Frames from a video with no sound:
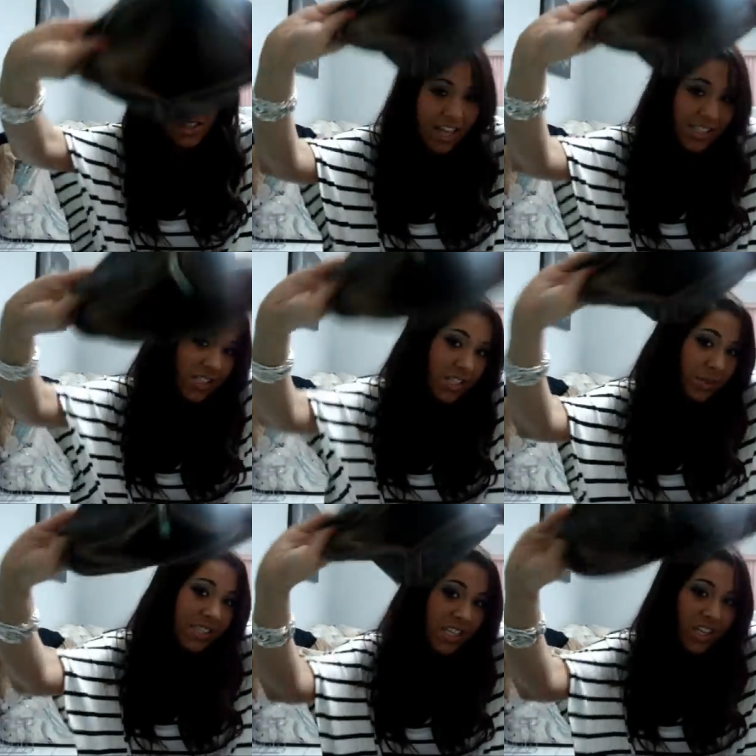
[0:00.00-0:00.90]
That's
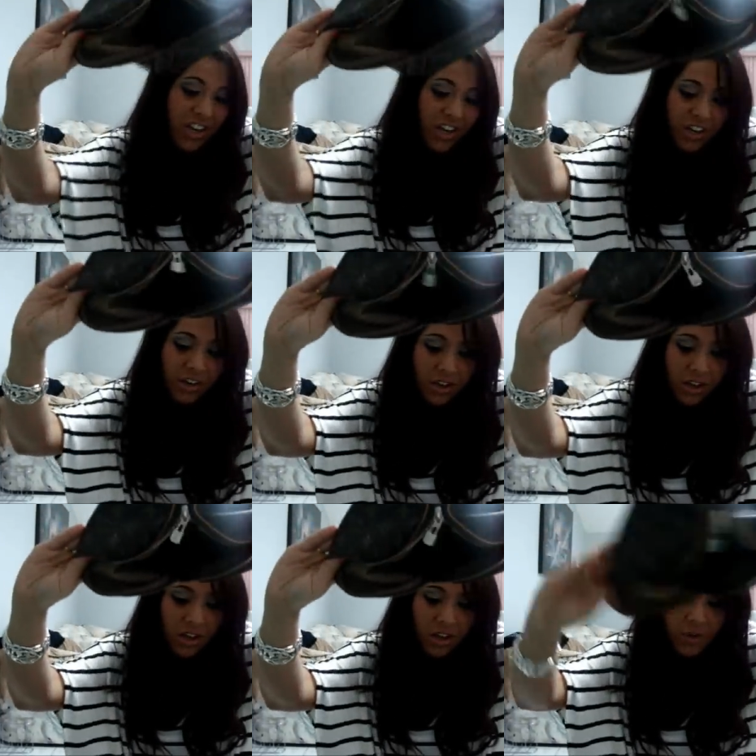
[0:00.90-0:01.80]
what's in here.
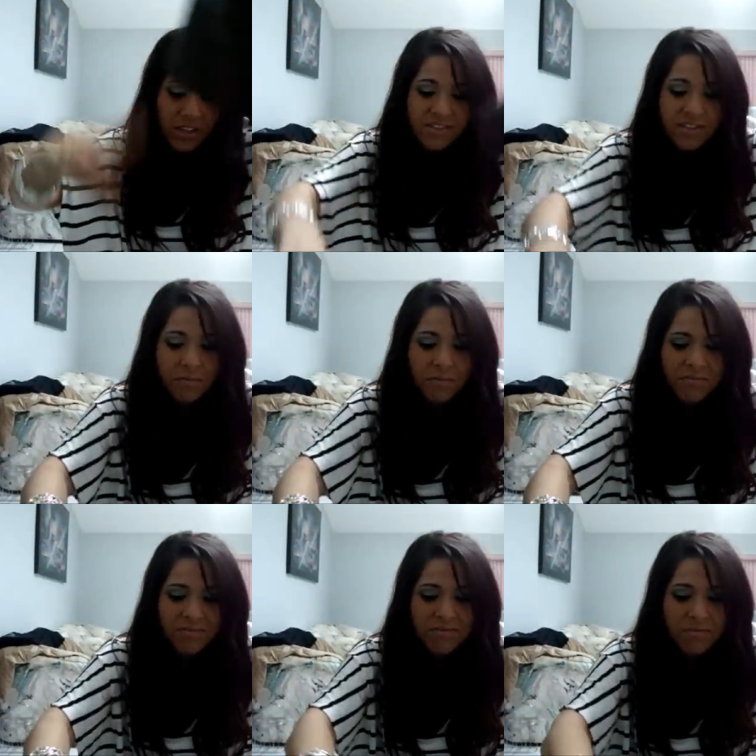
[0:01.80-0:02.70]
Oh, and some,
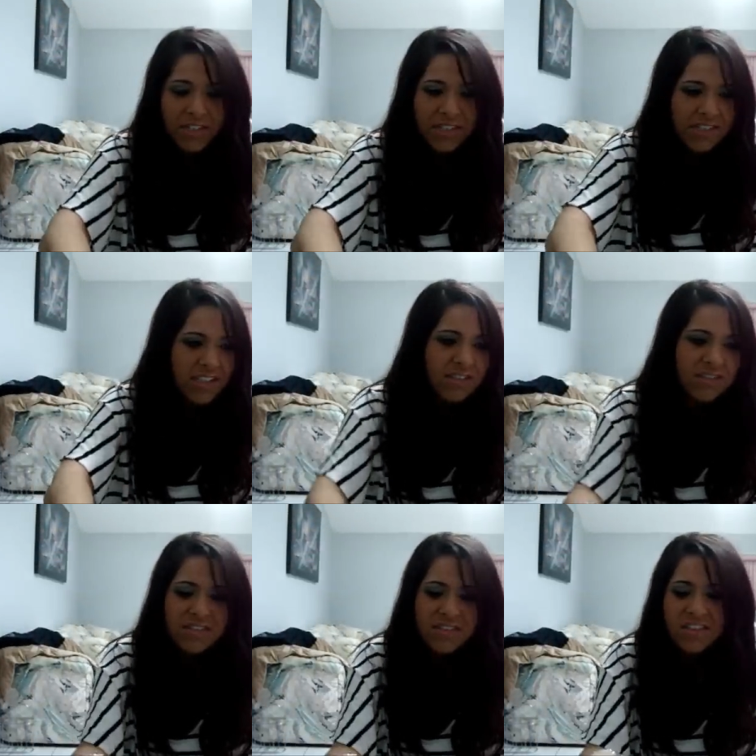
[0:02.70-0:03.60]
what is
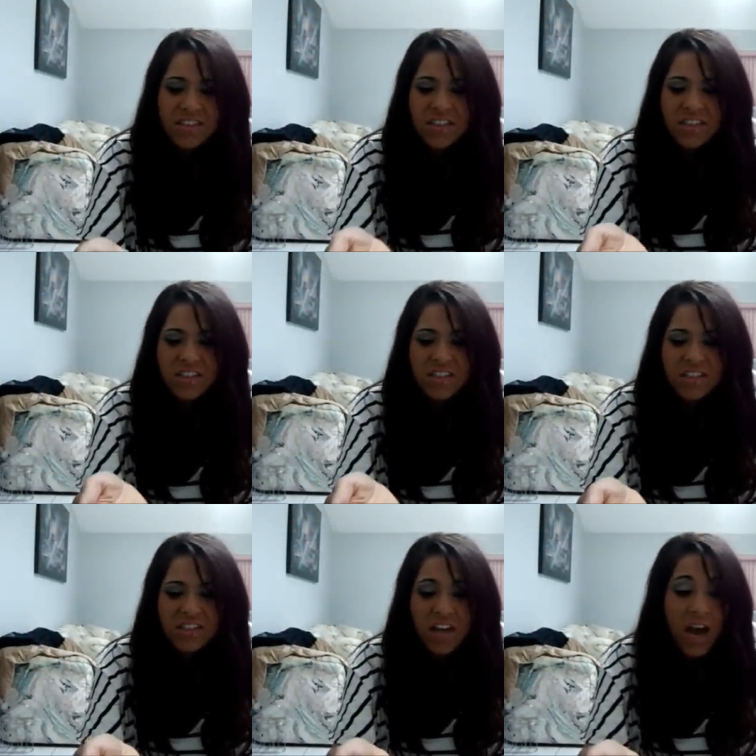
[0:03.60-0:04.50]
this?
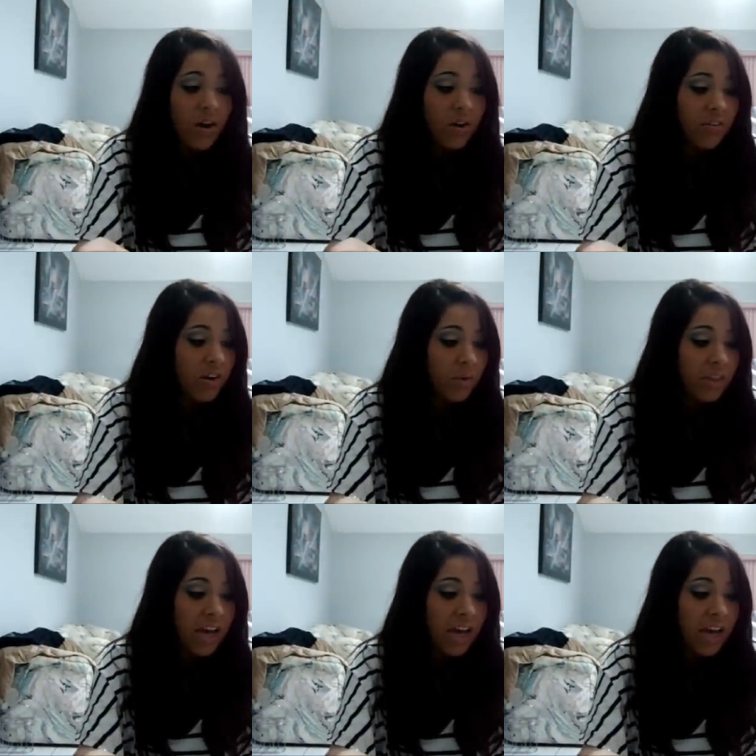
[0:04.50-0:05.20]
I don't even know what